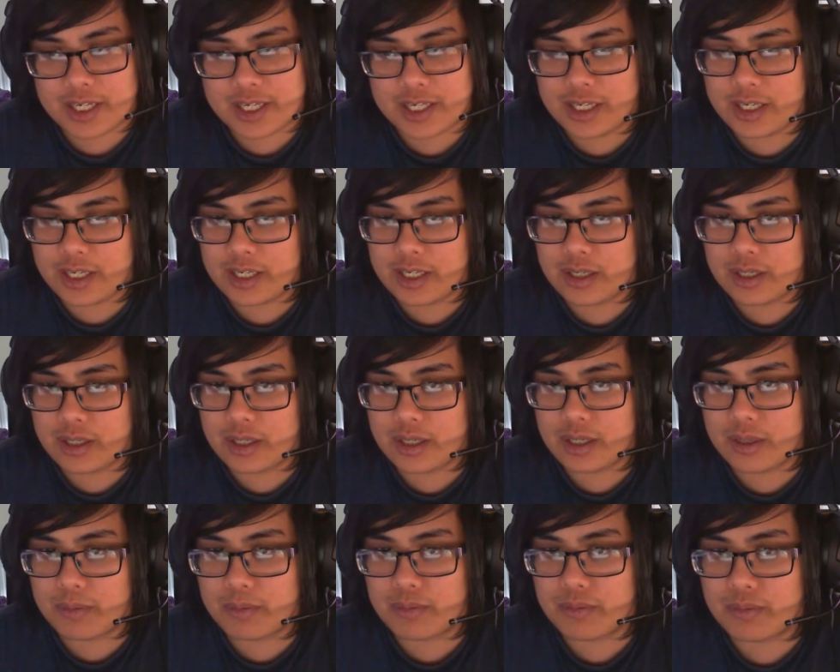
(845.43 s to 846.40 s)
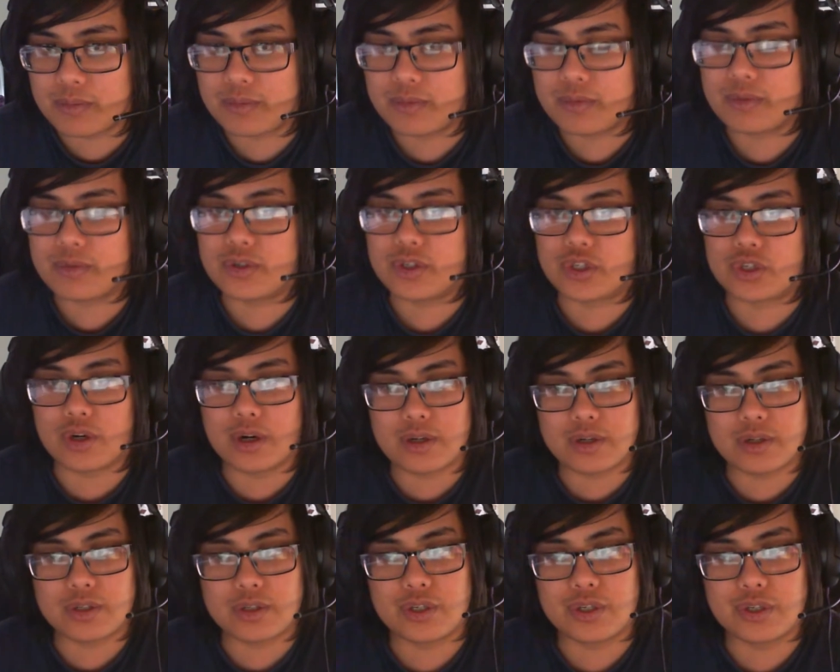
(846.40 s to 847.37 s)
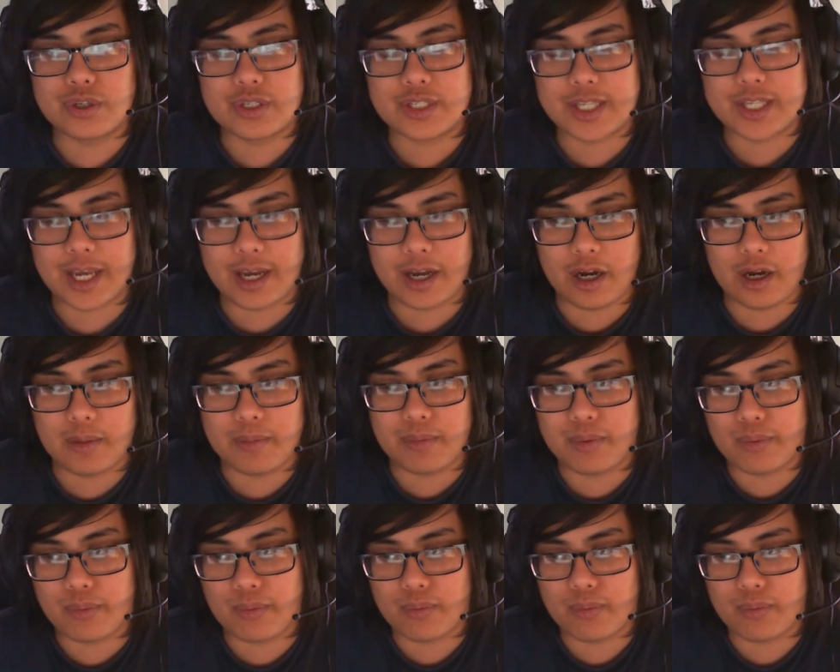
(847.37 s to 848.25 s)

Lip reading: He struggled to set up